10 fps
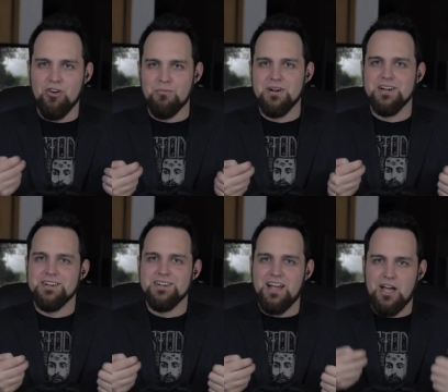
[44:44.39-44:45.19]
at home
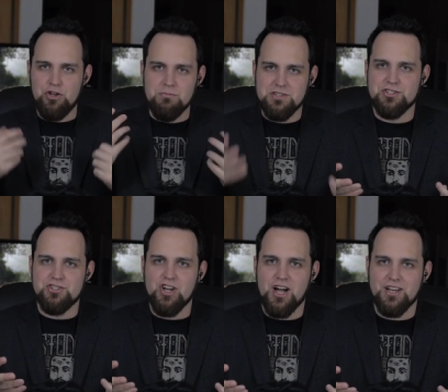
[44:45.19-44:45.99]
and you
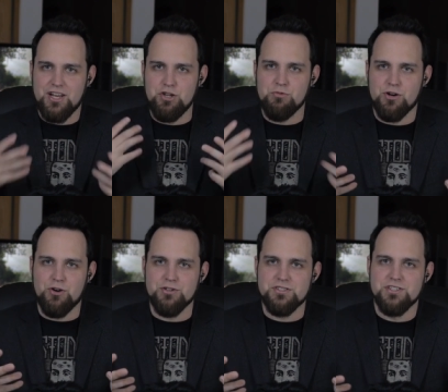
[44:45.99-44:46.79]
miss a shot and you
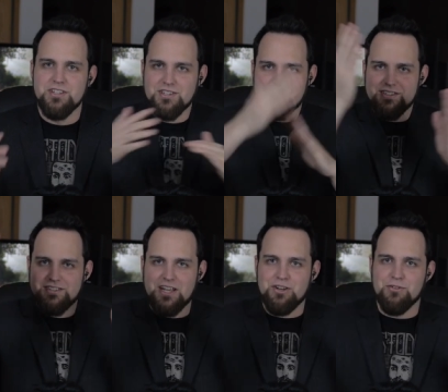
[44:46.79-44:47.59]
curse,
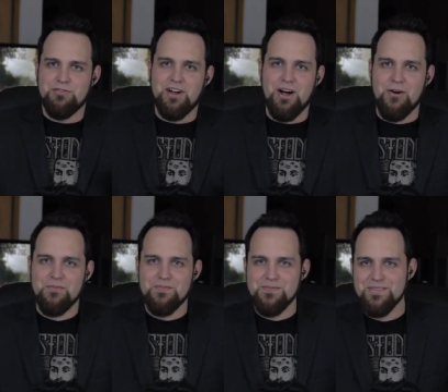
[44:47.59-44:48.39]
technical
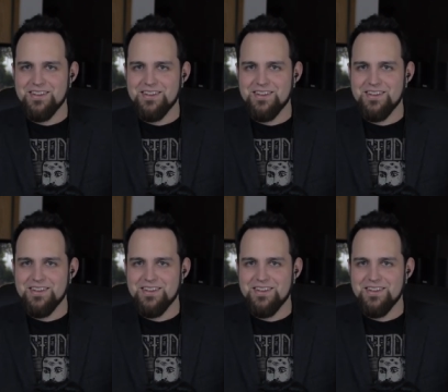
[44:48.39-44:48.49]
foul.